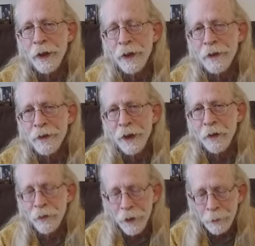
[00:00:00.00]

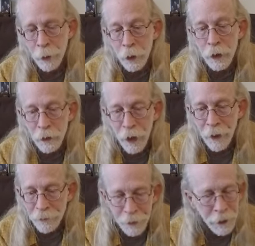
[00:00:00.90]
itself, in the
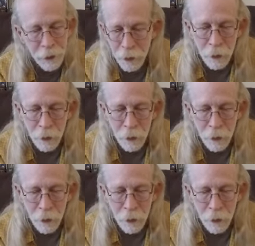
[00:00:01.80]
pornographic